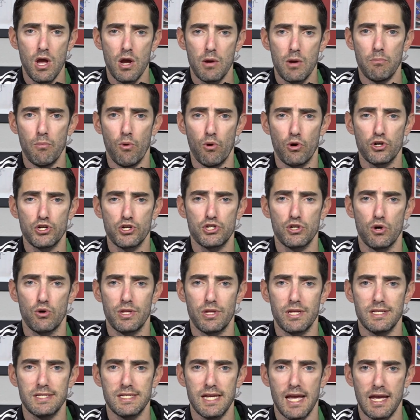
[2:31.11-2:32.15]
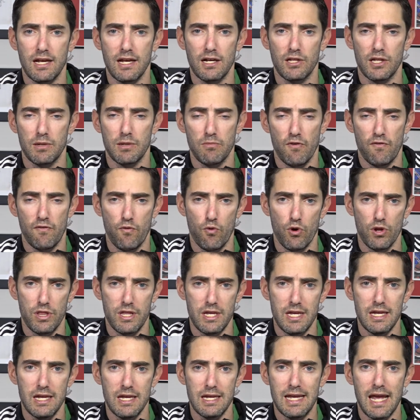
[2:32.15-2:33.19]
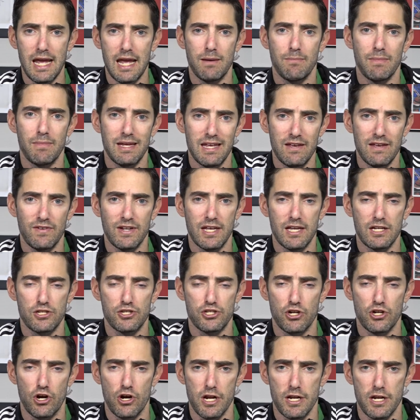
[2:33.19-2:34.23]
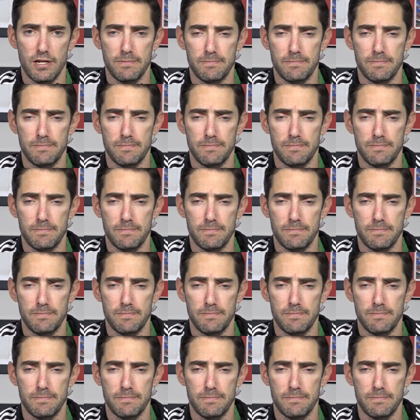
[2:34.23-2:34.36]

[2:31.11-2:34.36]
more so than tangling before the game even gets started.